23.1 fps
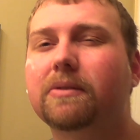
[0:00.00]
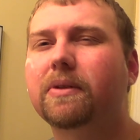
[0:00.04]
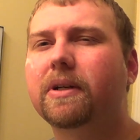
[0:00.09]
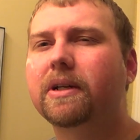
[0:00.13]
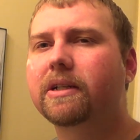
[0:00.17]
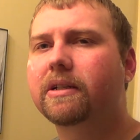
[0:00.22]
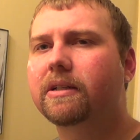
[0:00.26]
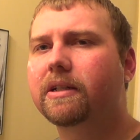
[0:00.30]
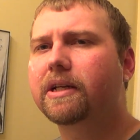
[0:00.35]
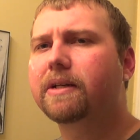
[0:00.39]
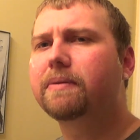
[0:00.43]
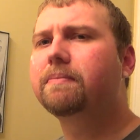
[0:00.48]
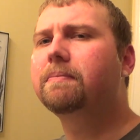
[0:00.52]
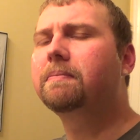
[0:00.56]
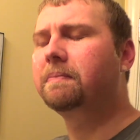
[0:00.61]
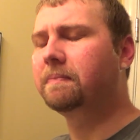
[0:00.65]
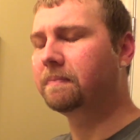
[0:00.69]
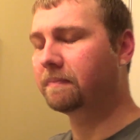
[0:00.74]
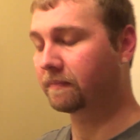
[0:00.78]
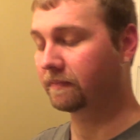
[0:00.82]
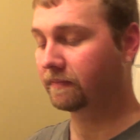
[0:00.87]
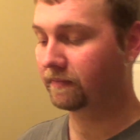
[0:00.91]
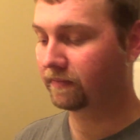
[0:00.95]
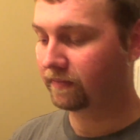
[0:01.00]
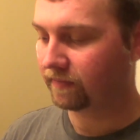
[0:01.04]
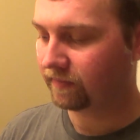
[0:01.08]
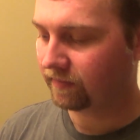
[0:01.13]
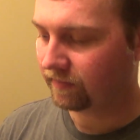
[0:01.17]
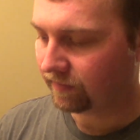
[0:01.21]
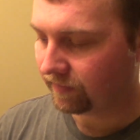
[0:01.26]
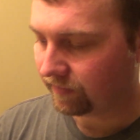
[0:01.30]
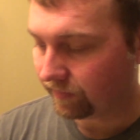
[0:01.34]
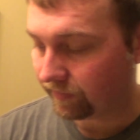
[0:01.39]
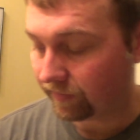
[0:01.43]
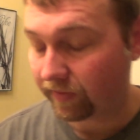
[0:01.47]
Reddit name.
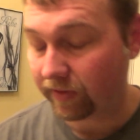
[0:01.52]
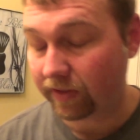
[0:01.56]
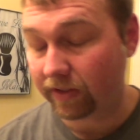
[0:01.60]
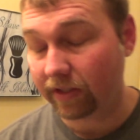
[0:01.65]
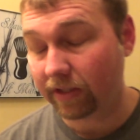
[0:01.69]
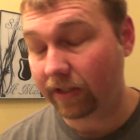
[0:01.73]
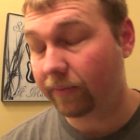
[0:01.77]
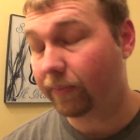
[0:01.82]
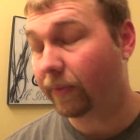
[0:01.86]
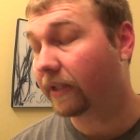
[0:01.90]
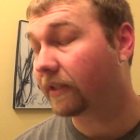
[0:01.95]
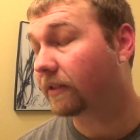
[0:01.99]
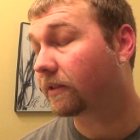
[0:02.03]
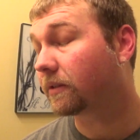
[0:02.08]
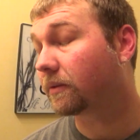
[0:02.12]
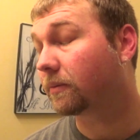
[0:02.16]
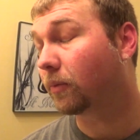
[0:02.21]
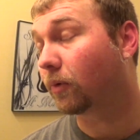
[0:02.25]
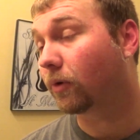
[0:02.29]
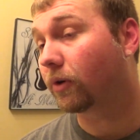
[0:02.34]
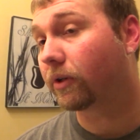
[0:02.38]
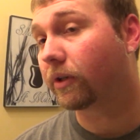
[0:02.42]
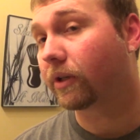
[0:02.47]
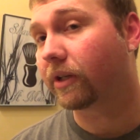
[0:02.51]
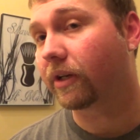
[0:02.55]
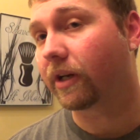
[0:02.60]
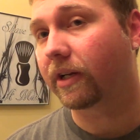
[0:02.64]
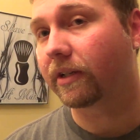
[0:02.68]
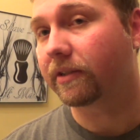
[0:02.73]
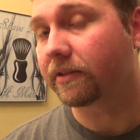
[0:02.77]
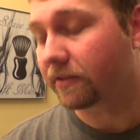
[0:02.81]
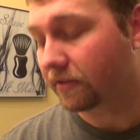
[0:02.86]
He makes some really nice